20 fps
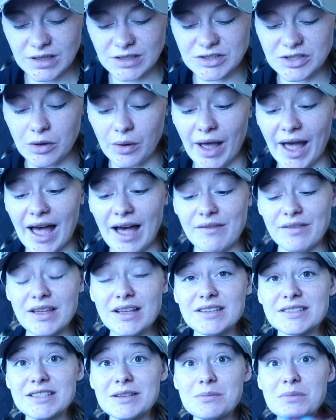So
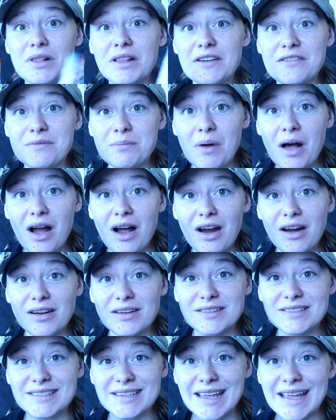having some Clif
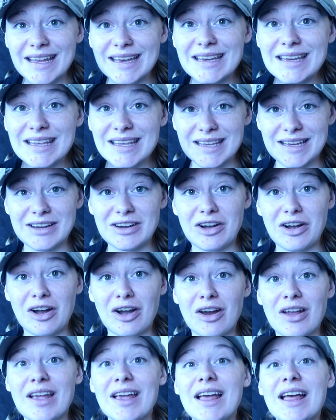Bars in
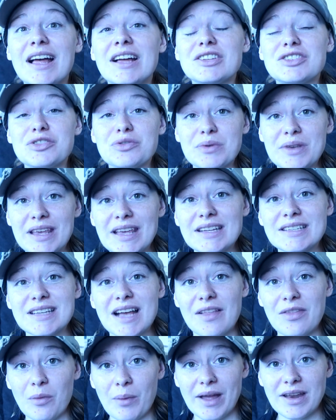here to eat
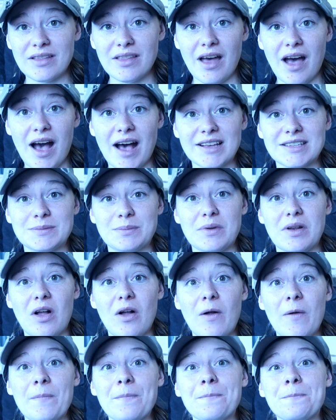on the way to the
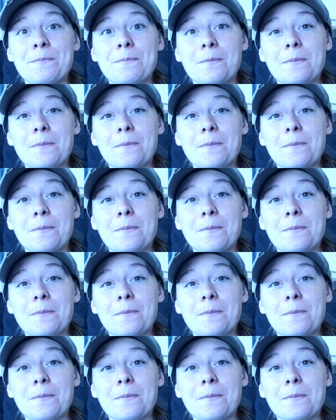hospital